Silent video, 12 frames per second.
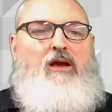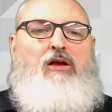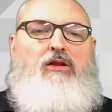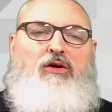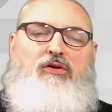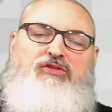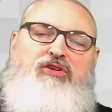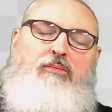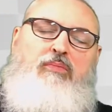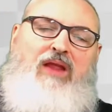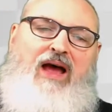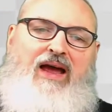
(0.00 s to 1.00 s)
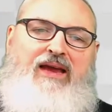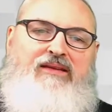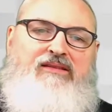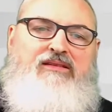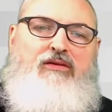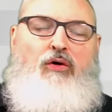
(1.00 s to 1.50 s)
Close your
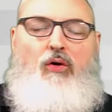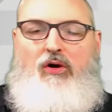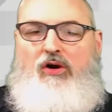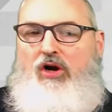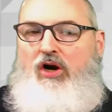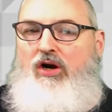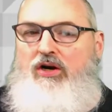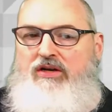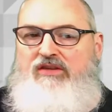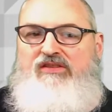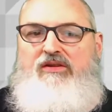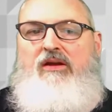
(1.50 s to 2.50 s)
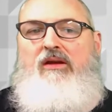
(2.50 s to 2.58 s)
blinds or curtains